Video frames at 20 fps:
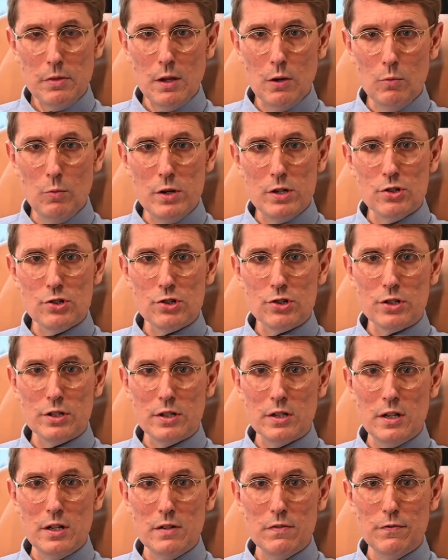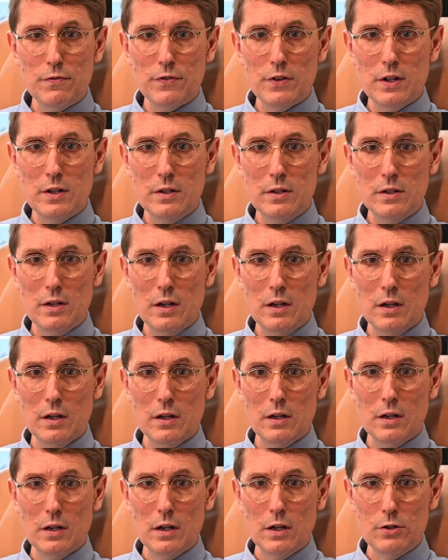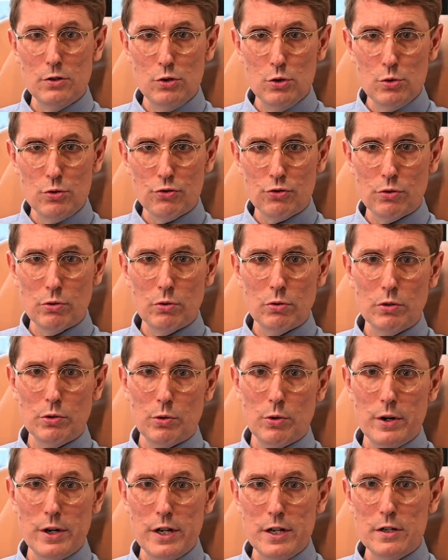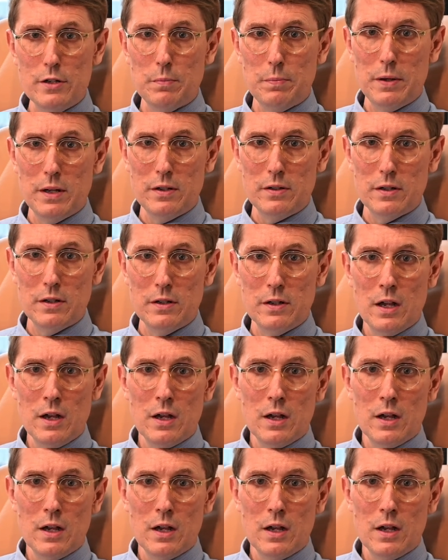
which give an, uh, a neutral or an independent